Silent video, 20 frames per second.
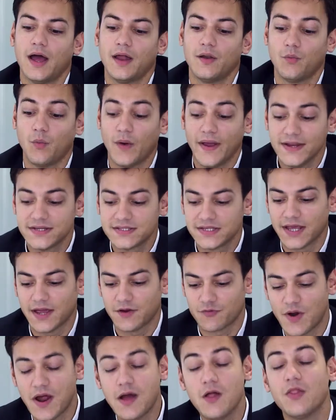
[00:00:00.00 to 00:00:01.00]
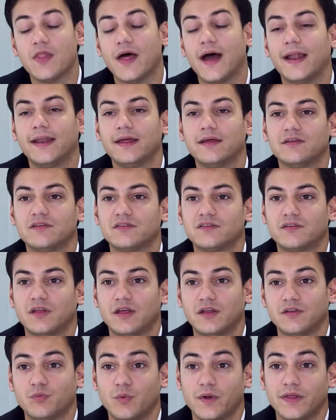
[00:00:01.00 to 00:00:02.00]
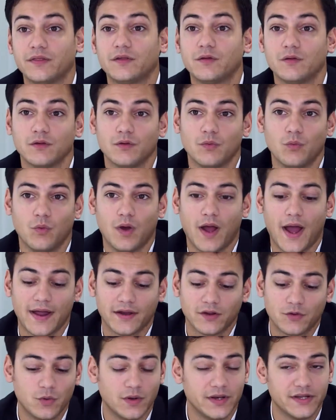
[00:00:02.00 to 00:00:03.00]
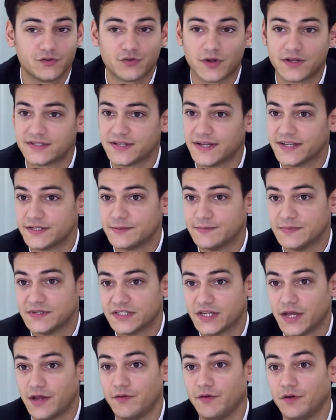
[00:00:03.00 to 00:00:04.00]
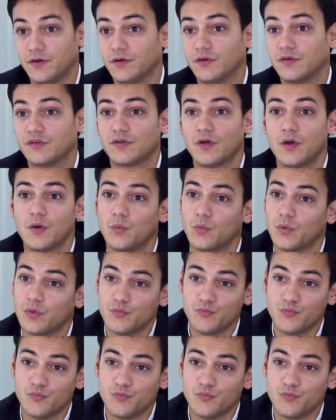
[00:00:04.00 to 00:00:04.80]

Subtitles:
And a way to get around that is with adequately translated materials, with